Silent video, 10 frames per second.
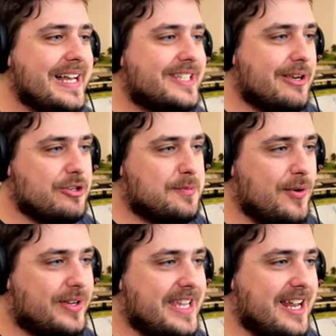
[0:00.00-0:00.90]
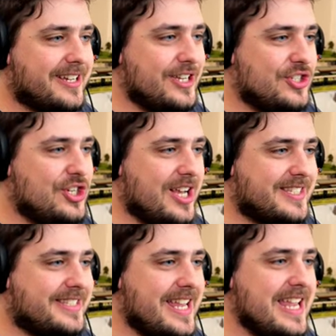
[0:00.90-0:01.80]
so spooky, and I can
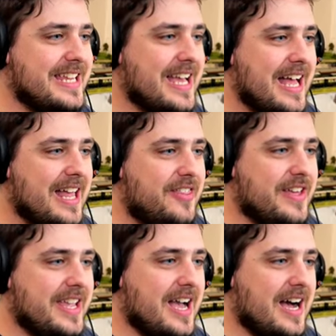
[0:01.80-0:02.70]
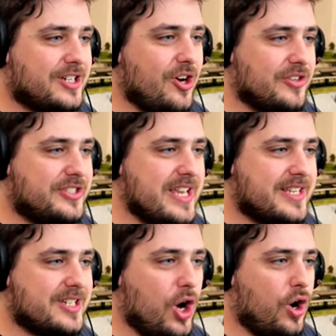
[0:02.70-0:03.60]
just see the uh,
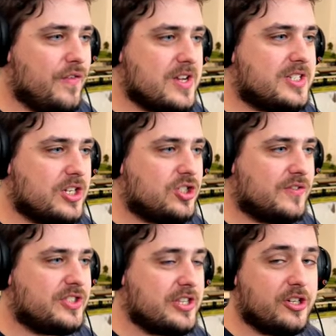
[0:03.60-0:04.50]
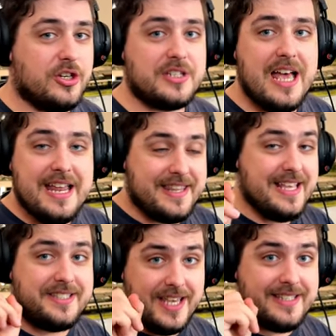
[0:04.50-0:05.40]
consist of Duchess of Sutherland.
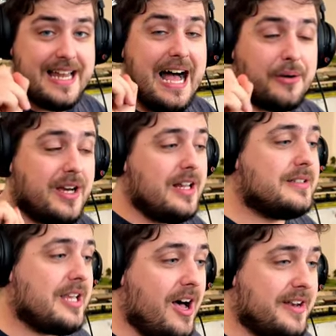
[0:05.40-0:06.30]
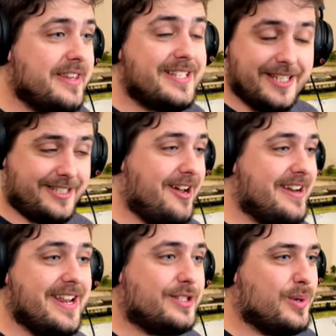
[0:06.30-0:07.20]
This is now gonna turn. This is
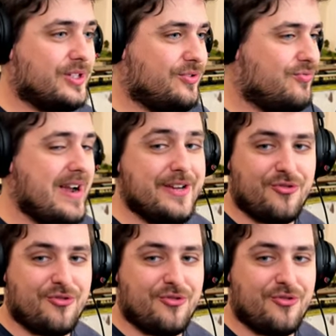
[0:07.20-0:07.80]
turning into a great